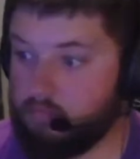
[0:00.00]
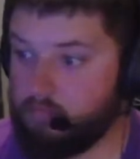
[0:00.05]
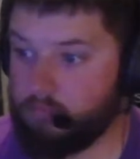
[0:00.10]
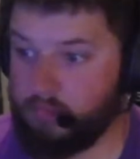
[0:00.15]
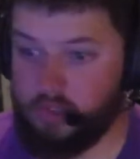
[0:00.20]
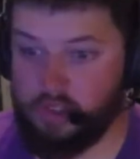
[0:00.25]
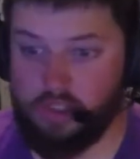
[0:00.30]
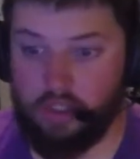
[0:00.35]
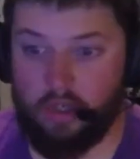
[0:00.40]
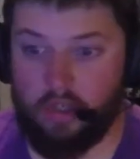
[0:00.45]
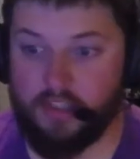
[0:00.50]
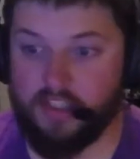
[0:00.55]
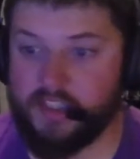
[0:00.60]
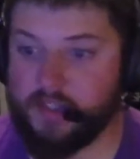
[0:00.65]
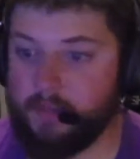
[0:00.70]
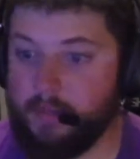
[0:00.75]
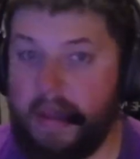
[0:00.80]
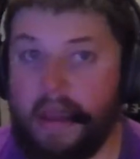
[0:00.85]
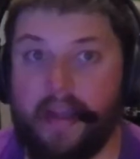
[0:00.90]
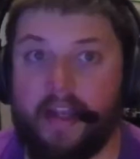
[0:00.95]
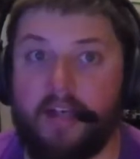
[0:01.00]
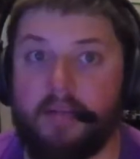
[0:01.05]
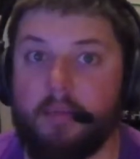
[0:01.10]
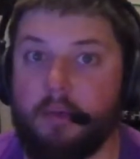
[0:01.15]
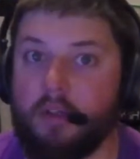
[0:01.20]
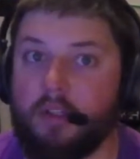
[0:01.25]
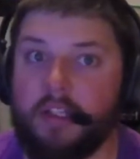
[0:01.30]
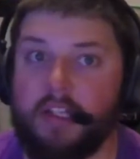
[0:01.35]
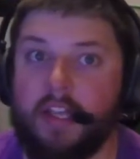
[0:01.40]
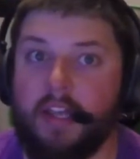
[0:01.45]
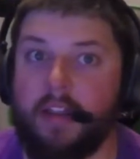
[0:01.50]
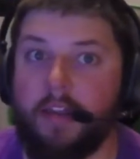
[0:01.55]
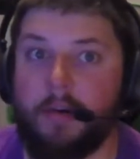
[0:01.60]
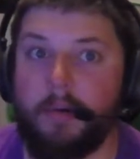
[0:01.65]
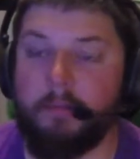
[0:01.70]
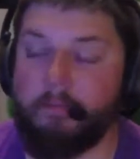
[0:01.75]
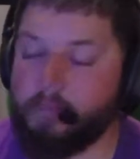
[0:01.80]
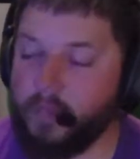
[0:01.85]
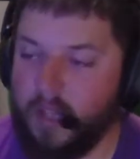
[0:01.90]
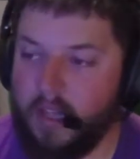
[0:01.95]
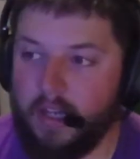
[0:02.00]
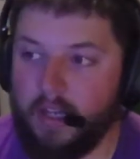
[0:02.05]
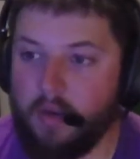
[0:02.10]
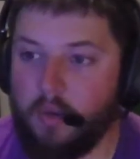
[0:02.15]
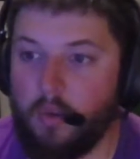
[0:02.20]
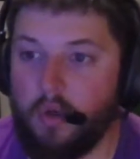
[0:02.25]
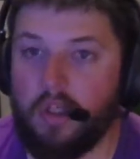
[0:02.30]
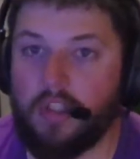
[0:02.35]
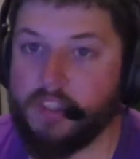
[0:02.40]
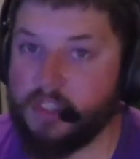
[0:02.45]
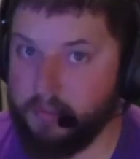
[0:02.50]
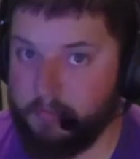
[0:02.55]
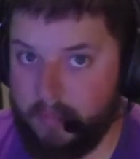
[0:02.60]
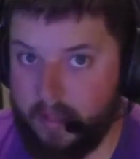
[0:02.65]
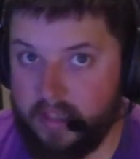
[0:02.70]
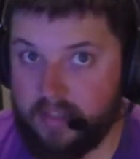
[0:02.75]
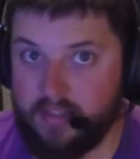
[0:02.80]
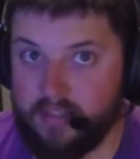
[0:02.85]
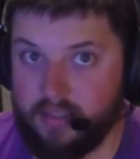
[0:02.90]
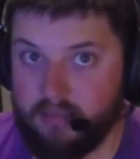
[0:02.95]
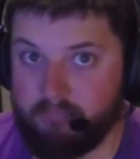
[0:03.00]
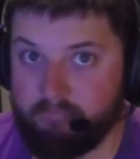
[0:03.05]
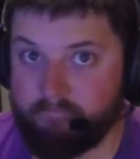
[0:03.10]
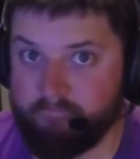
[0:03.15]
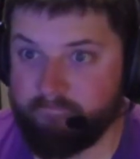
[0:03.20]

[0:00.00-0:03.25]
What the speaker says: start smacking them all together, and it works amazing.